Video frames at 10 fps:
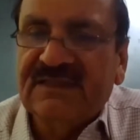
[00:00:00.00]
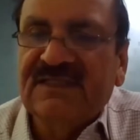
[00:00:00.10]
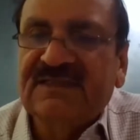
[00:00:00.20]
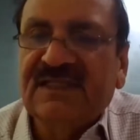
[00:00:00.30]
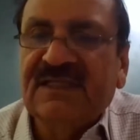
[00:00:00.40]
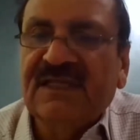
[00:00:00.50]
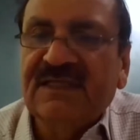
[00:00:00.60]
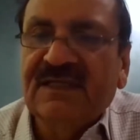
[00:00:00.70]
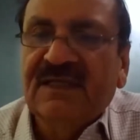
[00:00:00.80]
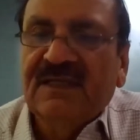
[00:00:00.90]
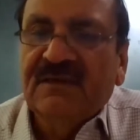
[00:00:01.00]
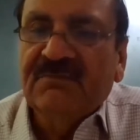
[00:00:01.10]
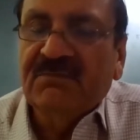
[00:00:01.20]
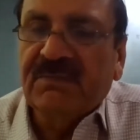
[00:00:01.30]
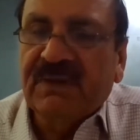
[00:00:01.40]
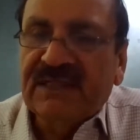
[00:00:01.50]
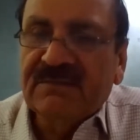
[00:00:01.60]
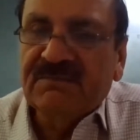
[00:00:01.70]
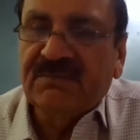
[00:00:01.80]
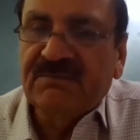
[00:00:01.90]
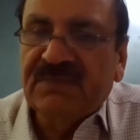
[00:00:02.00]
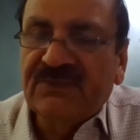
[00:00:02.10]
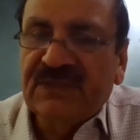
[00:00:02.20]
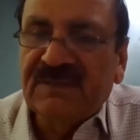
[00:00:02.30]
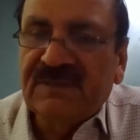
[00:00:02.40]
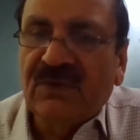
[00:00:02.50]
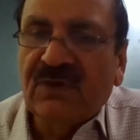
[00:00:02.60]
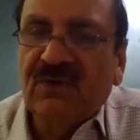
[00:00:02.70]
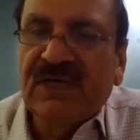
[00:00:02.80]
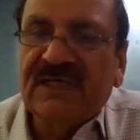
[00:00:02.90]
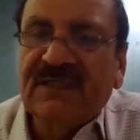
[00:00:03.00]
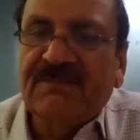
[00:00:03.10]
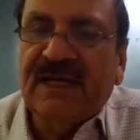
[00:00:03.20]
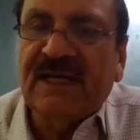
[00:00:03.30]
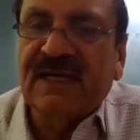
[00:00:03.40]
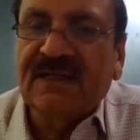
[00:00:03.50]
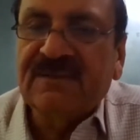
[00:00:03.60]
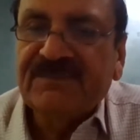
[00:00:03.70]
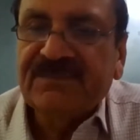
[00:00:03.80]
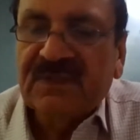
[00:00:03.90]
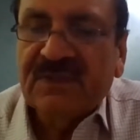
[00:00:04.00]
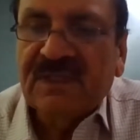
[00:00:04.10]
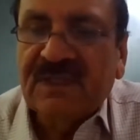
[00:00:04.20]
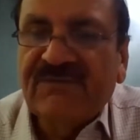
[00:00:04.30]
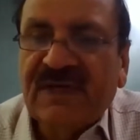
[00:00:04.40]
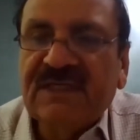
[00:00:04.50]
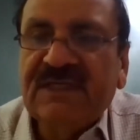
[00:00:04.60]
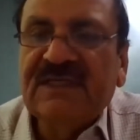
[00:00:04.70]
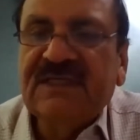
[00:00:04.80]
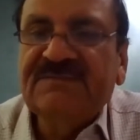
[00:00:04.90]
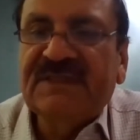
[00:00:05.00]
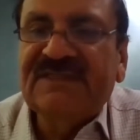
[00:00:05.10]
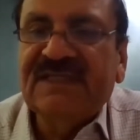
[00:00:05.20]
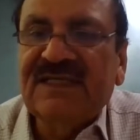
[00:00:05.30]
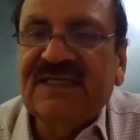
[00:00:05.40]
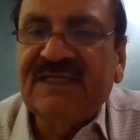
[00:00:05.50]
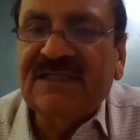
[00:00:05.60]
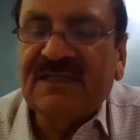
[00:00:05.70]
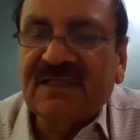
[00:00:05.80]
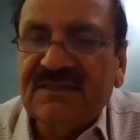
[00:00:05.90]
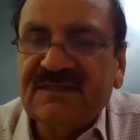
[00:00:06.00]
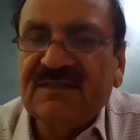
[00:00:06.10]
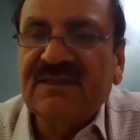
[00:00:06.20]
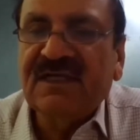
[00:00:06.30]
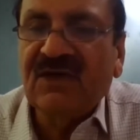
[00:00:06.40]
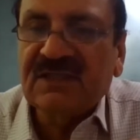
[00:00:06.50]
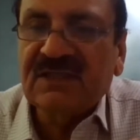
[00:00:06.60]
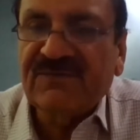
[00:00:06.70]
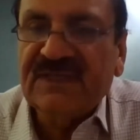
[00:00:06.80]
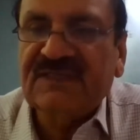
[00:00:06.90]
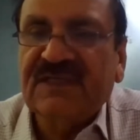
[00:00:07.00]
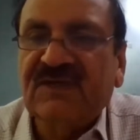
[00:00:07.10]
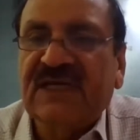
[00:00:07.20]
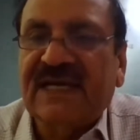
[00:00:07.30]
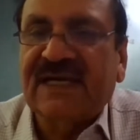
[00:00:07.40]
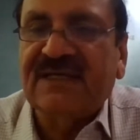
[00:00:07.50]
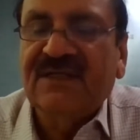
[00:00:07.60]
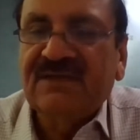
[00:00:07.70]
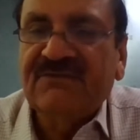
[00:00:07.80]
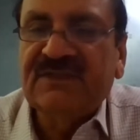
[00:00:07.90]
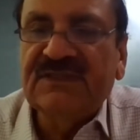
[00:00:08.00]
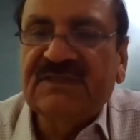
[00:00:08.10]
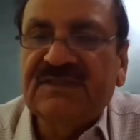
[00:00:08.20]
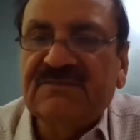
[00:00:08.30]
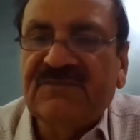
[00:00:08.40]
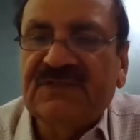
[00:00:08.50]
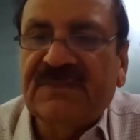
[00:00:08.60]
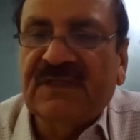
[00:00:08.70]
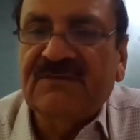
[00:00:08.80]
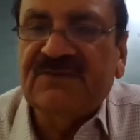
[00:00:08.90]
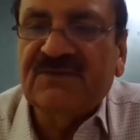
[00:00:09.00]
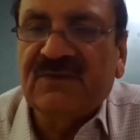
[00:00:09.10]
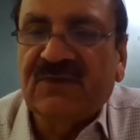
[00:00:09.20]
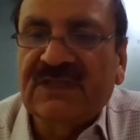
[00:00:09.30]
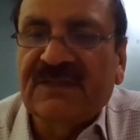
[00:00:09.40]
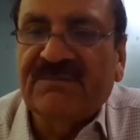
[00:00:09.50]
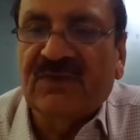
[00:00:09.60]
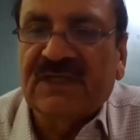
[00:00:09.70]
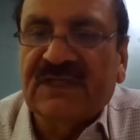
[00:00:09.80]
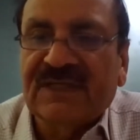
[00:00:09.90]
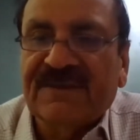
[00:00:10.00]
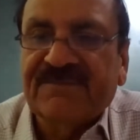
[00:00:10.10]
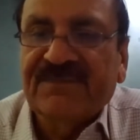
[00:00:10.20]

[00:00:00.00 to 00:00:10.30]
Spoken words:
I said, that by between the borrower and the bank, in fact, it is basically the trust or the first contact which becomes all the important thing.